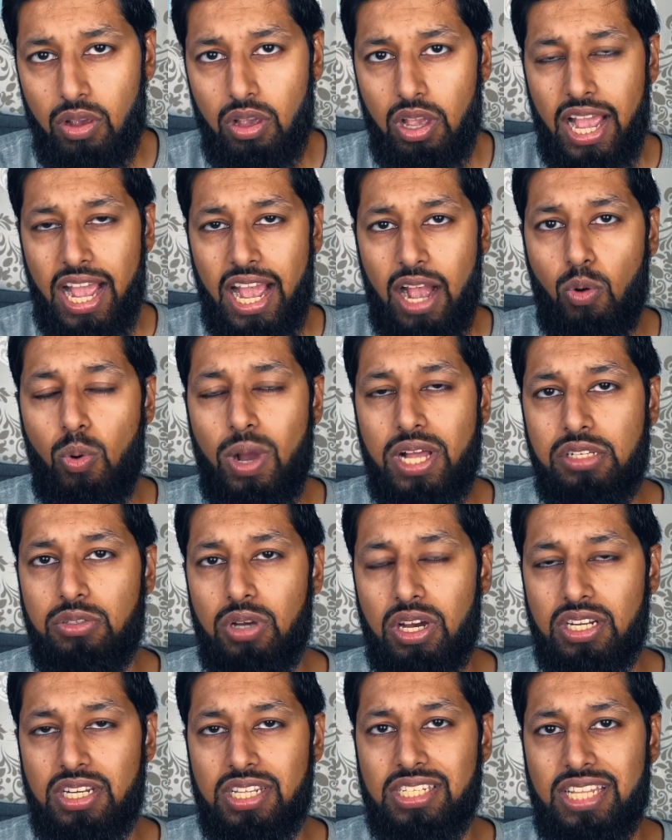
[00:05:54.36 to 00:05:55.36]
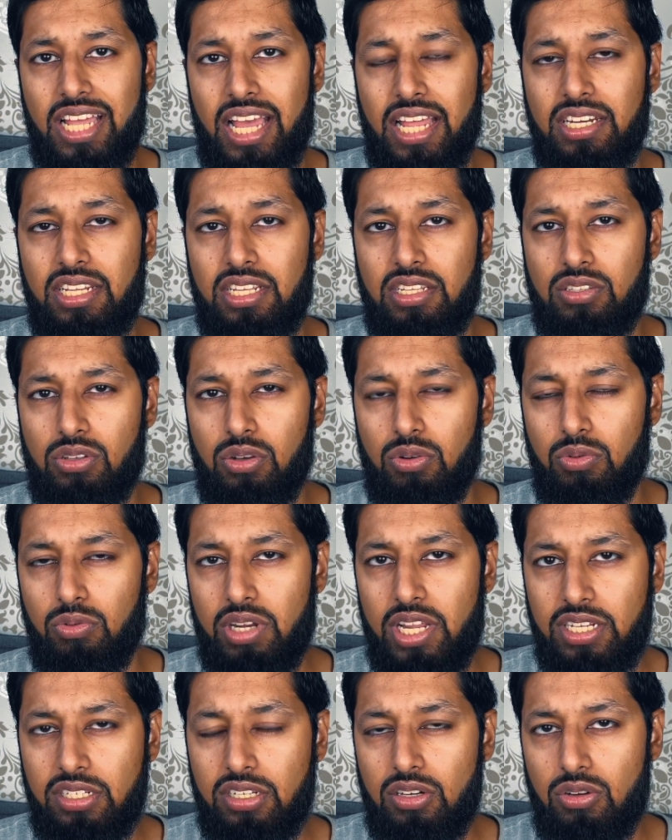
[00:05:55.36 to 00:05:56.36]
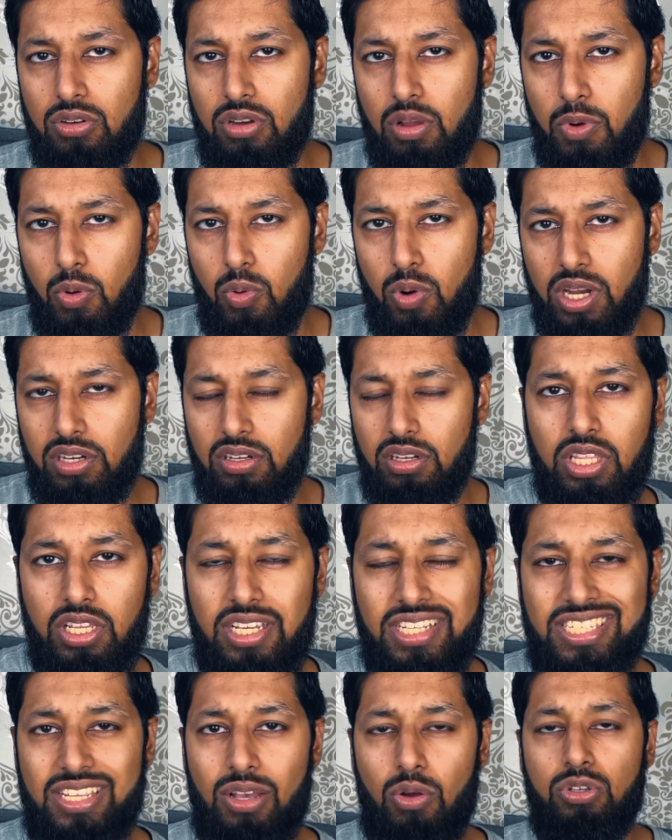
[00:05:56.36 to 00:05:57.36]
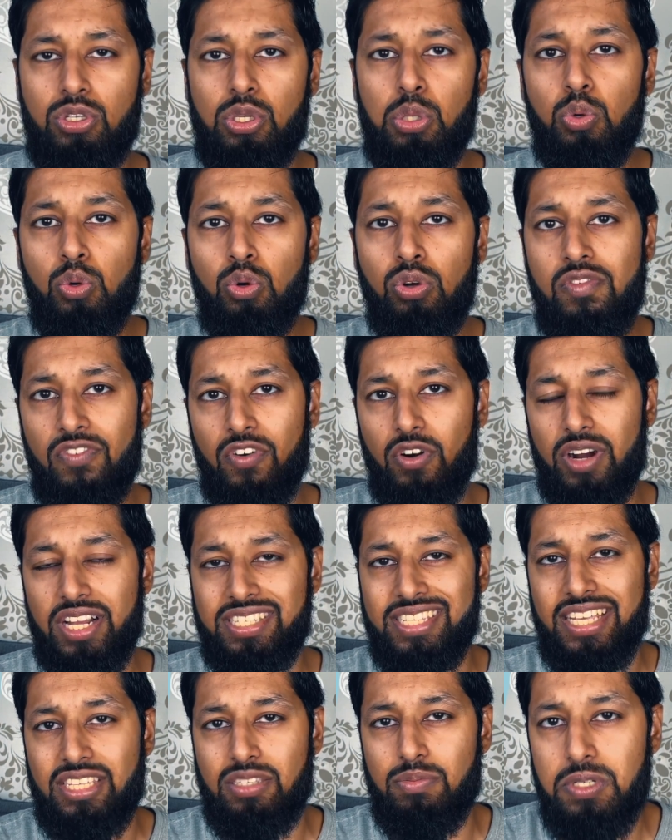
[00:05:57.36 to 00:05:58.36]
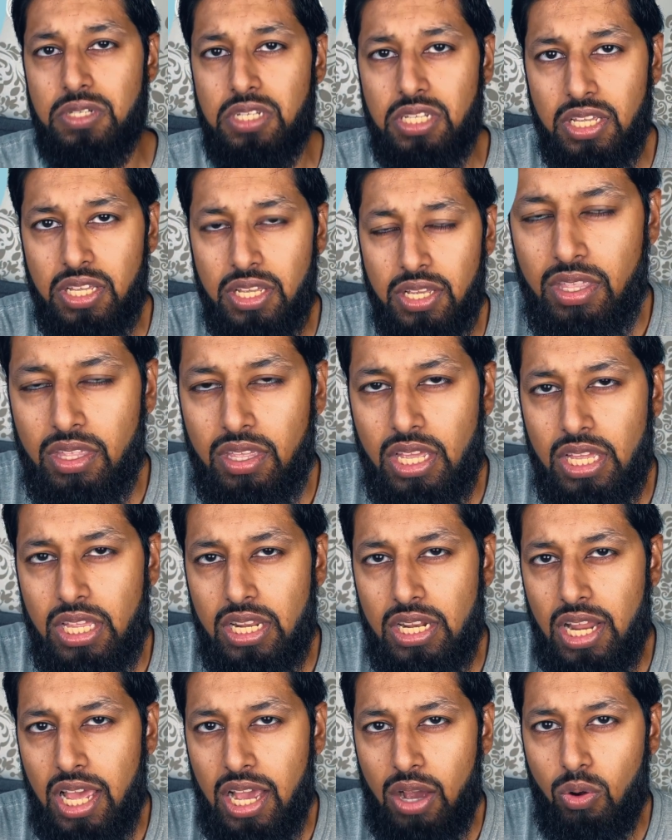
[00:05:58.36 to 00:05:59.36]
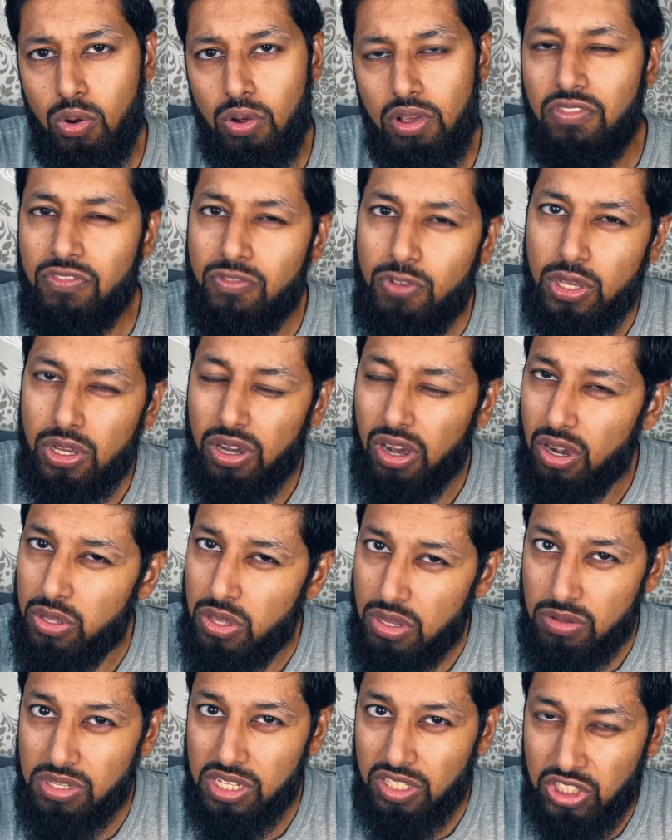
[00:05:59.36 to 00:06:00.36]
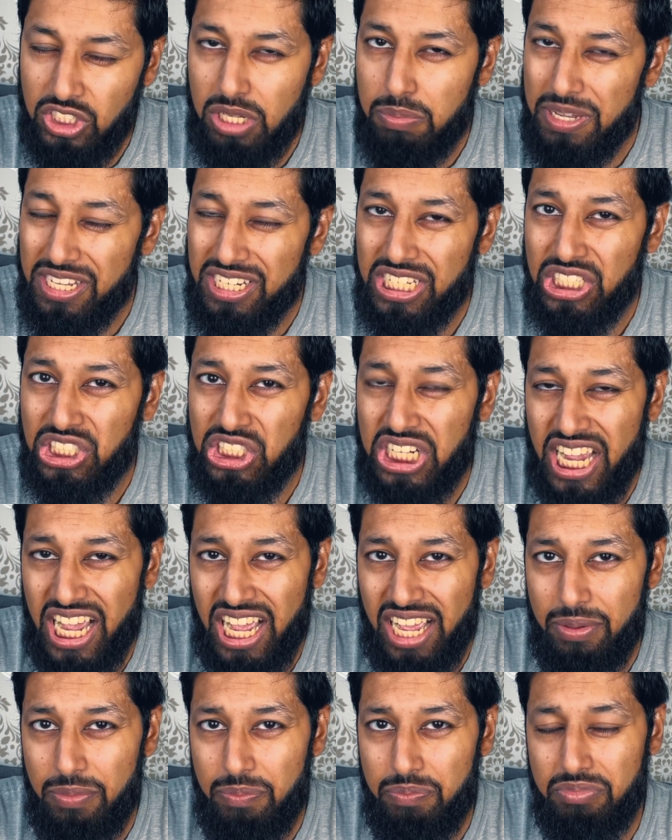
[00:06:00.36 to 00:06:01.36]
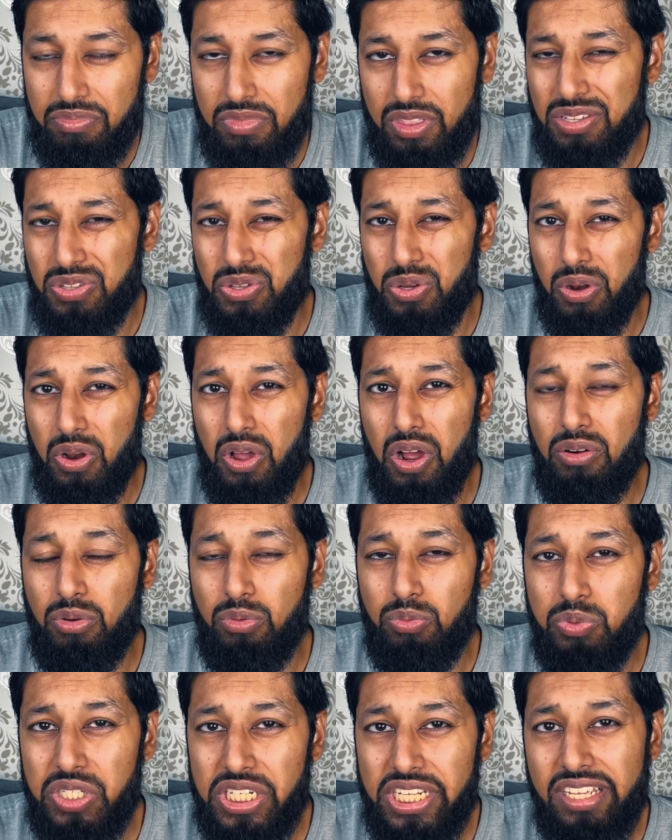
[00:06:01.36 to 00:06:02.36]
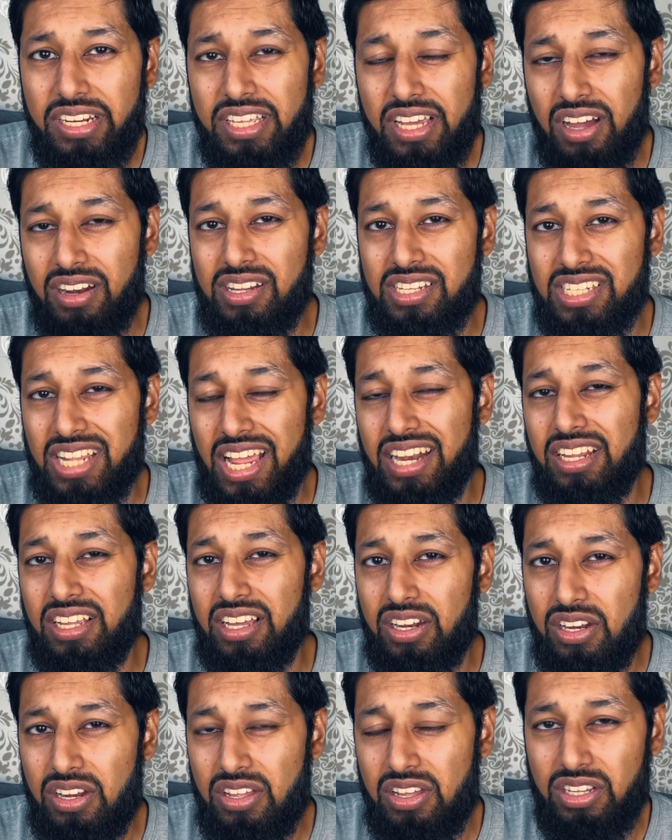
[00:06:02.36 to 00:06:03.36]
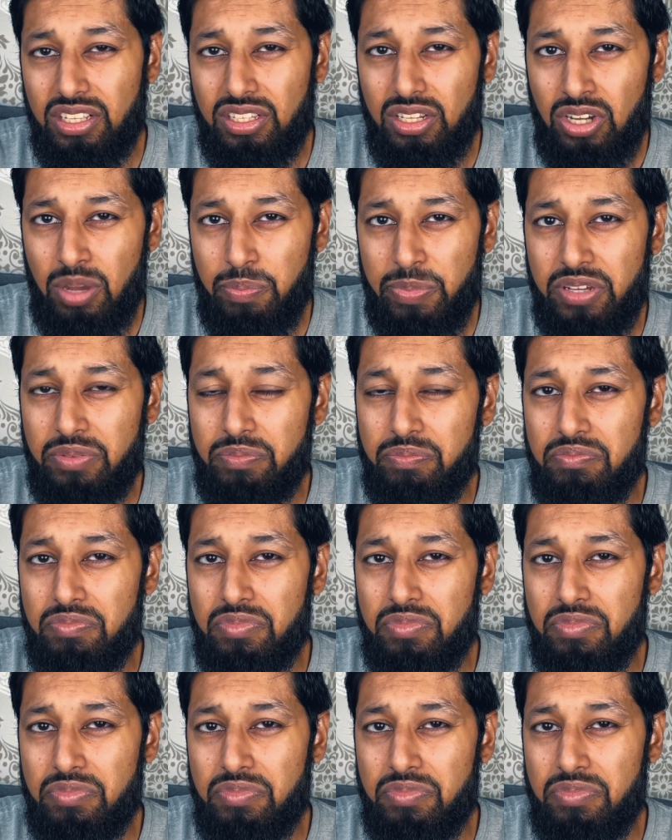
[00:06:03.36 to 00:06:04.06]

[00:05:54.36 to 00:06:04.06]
how well you understand. So linked into number one, it's a tool for assessment. Now, if we are using GPT chat, you're not really understanding and learning the topic,